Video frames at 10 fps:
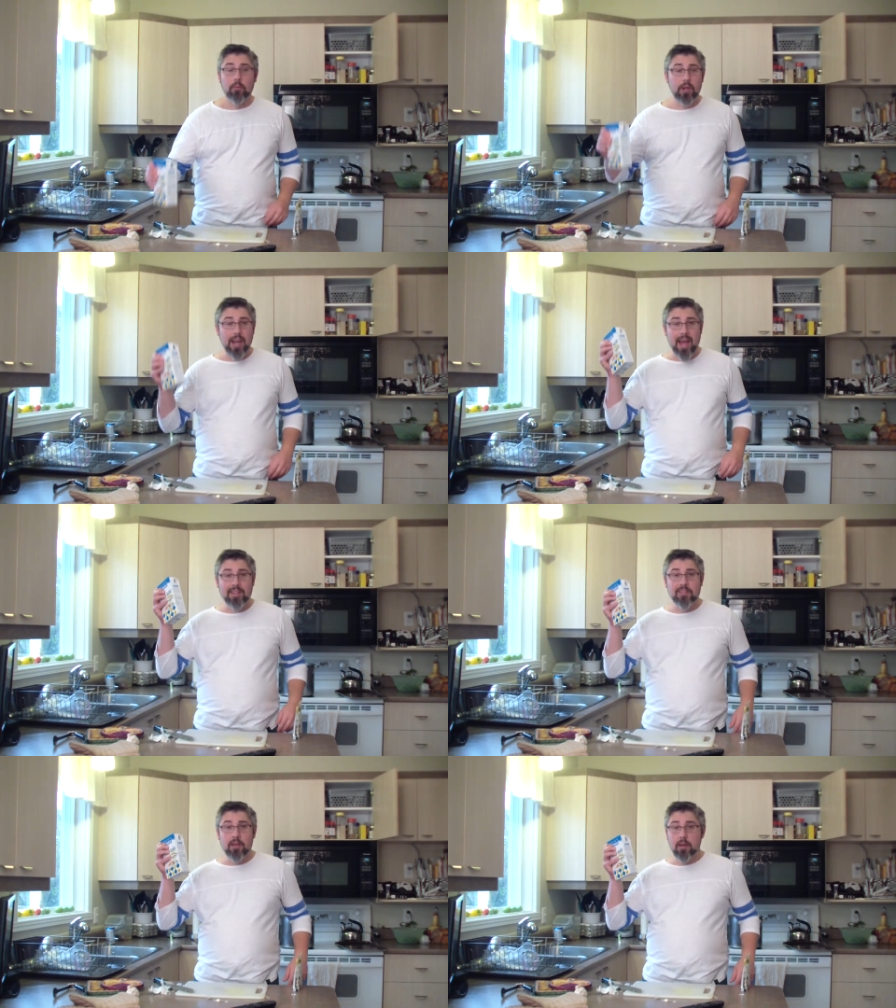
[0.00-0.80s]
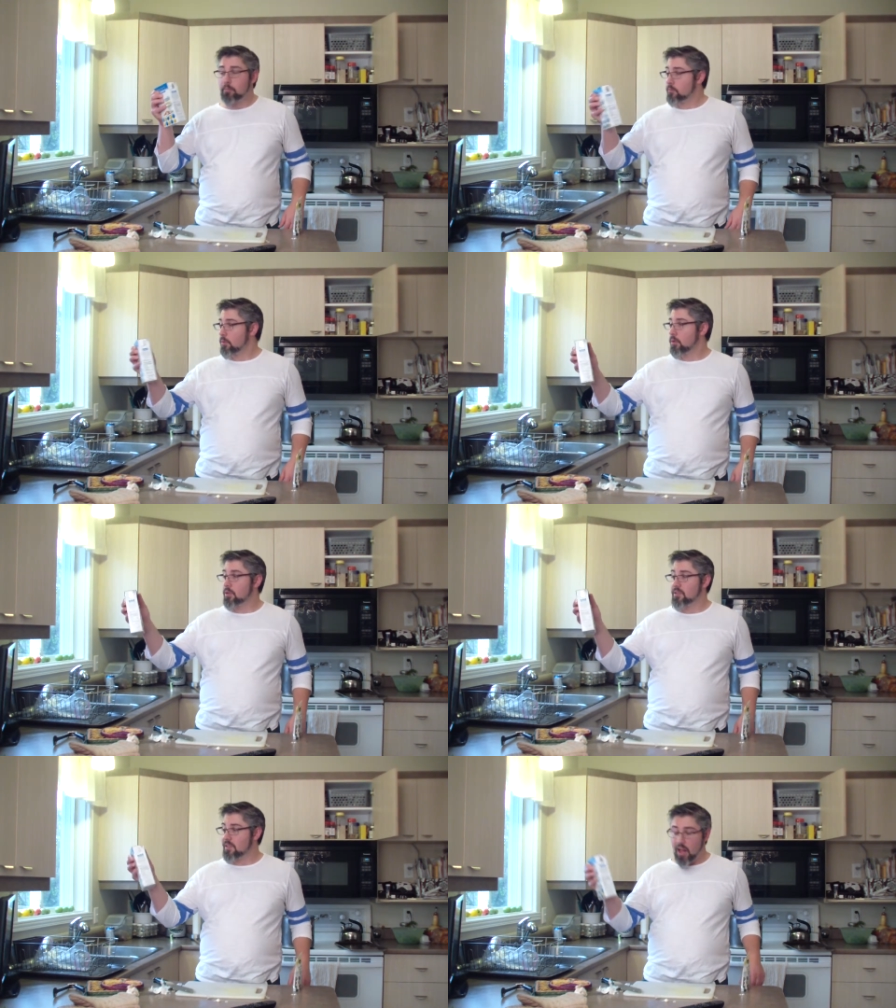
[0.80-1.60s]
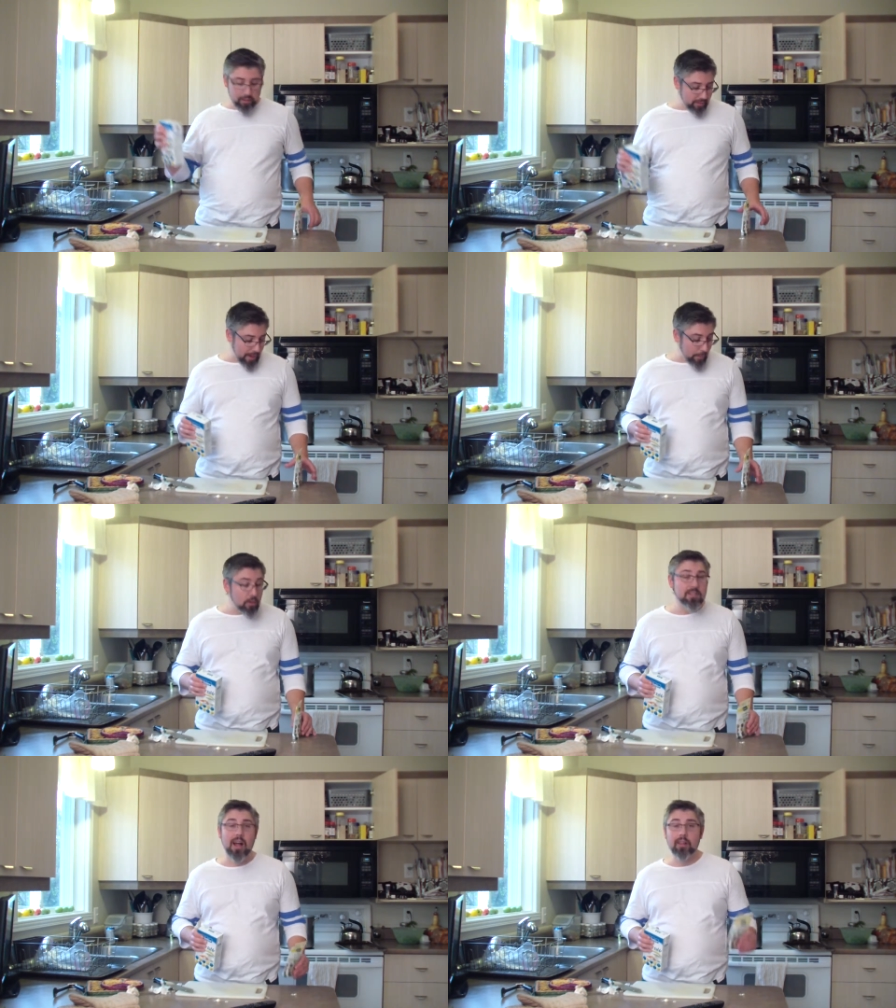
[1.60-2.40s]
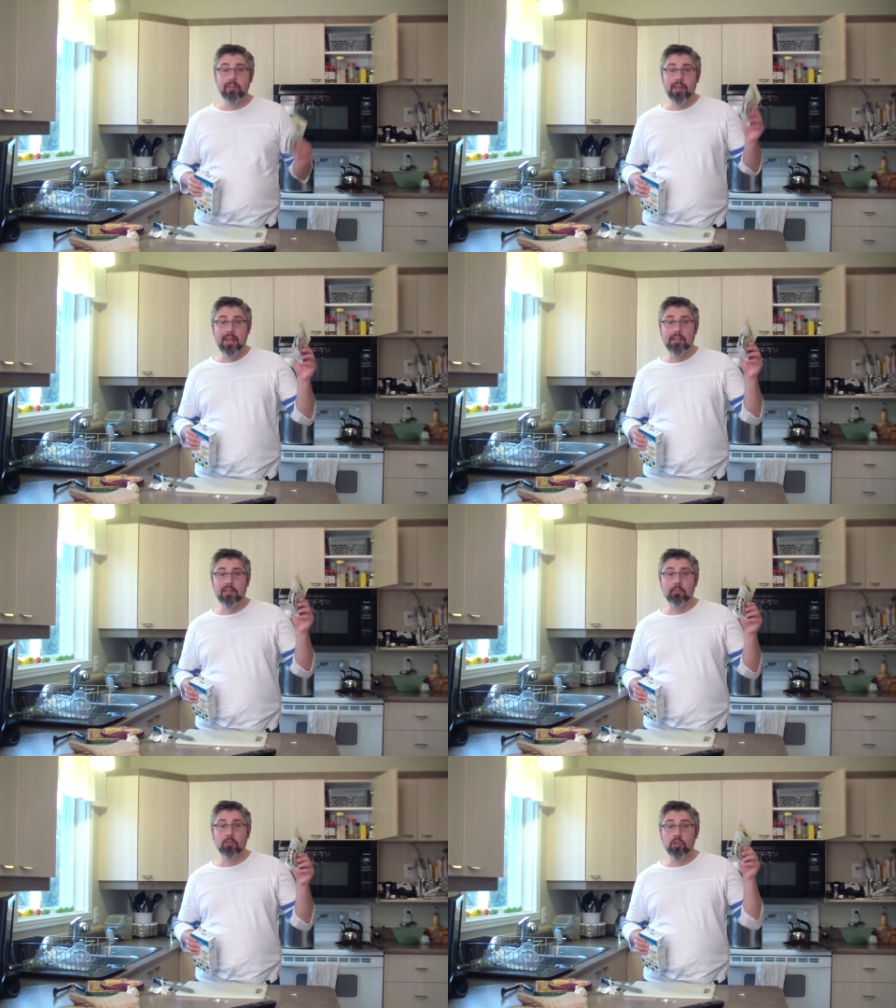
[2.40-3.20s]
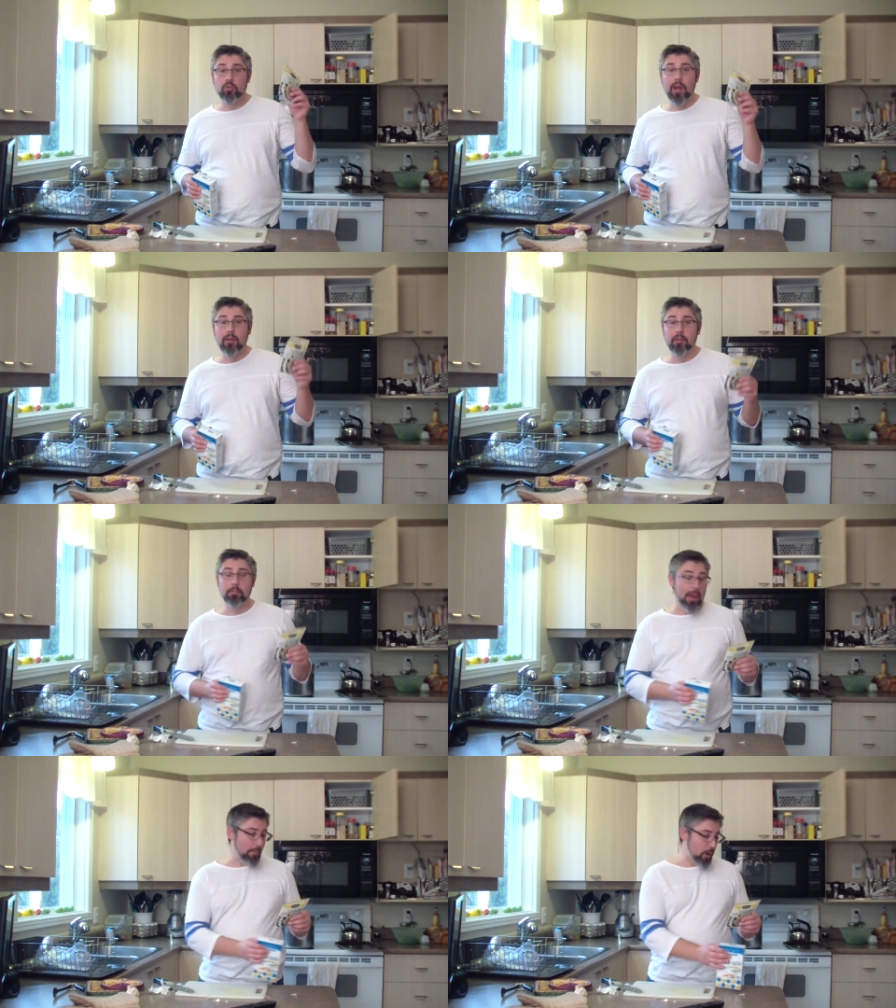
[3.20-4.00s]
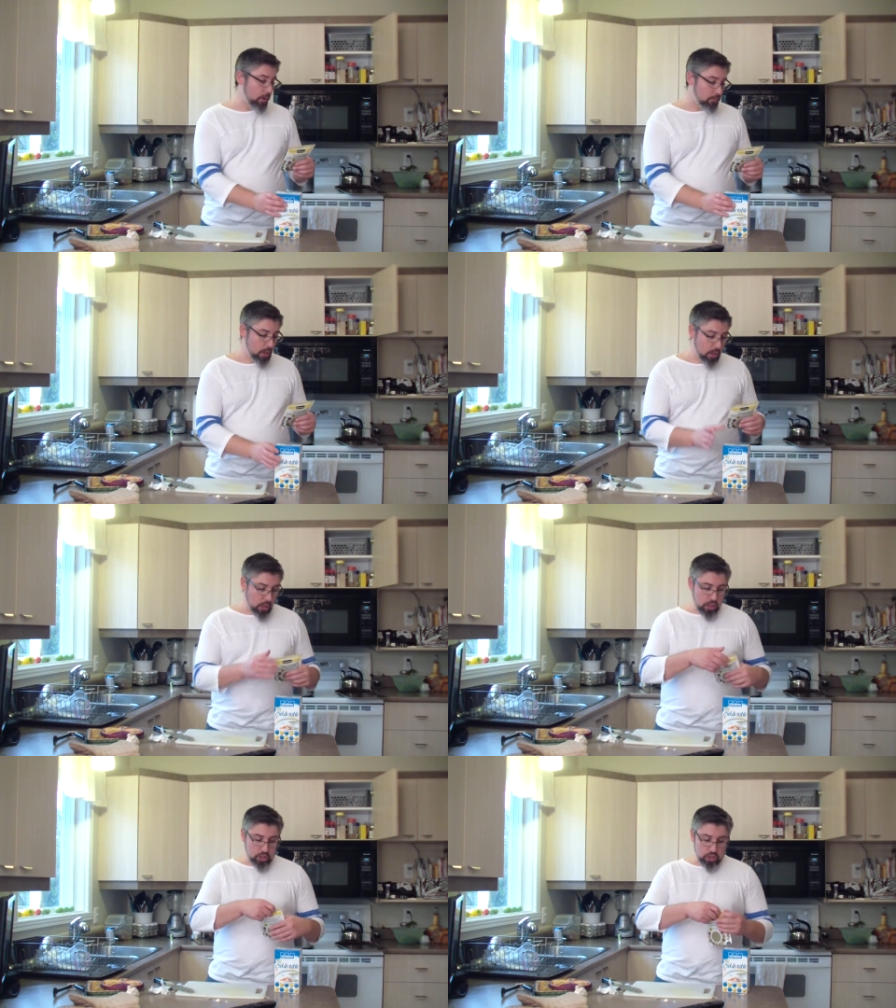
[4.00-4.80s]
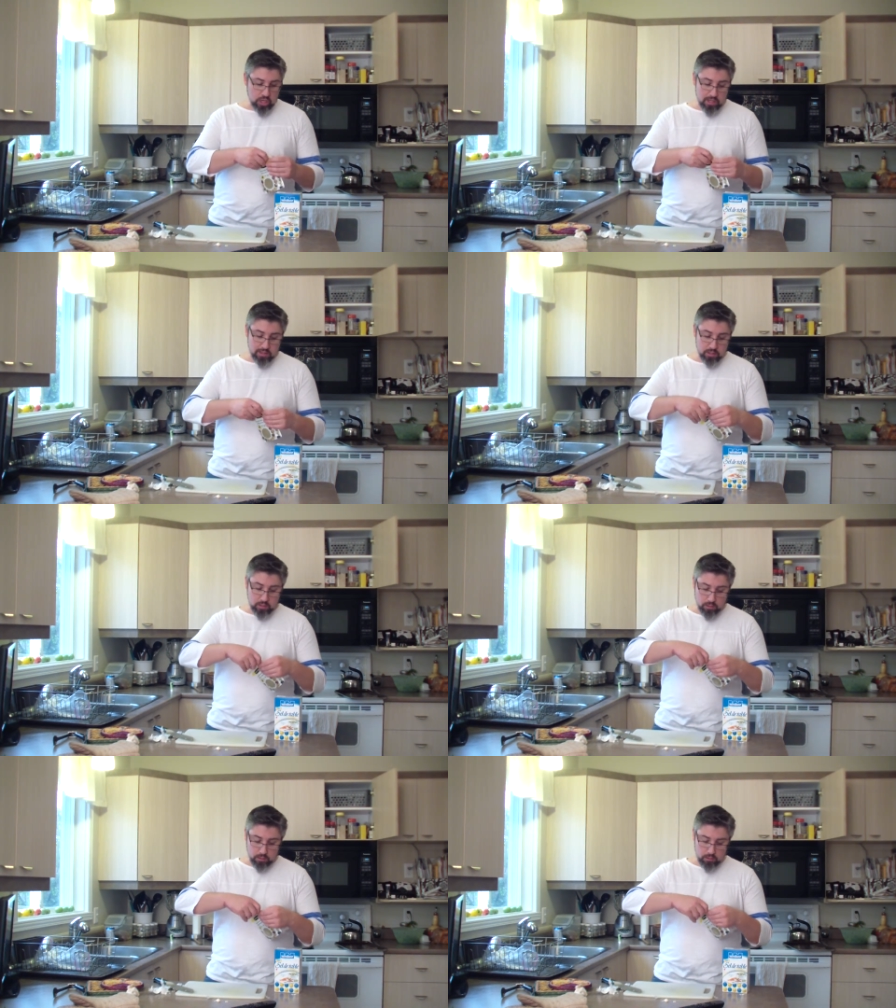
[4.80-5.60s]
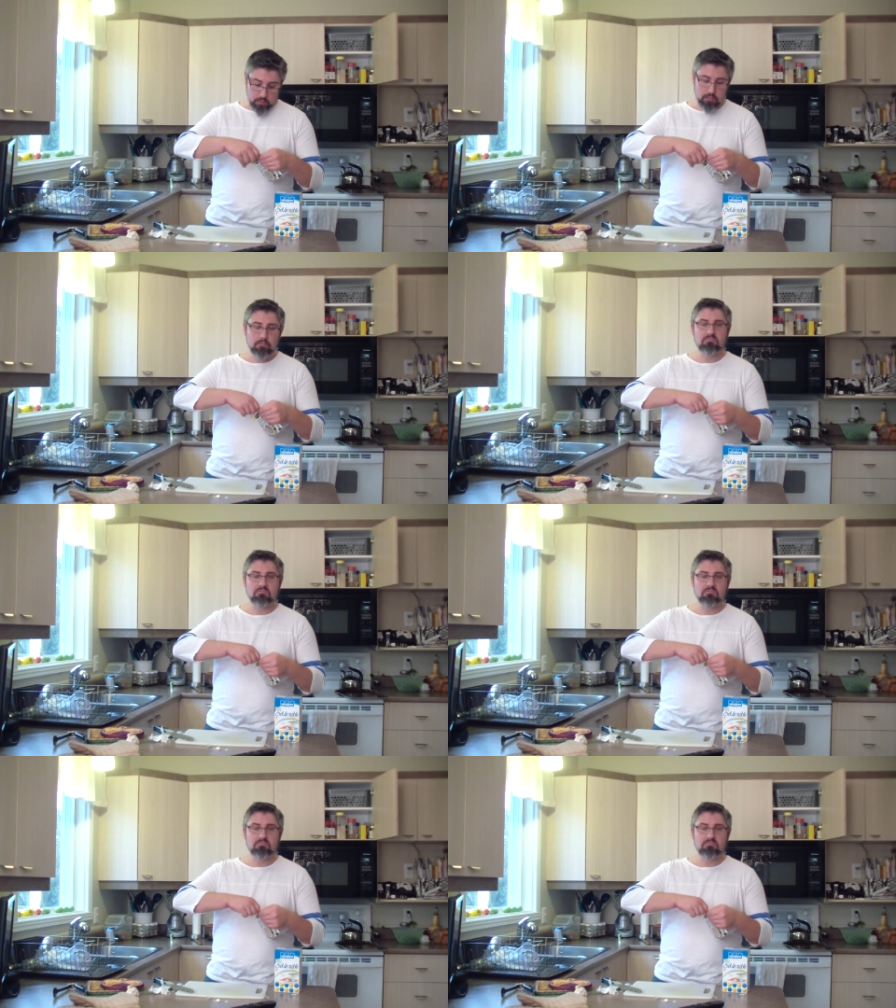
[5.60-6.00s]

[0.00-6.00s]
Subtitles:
We're gonna add some salt, table salt, and some grounded pepper, just to,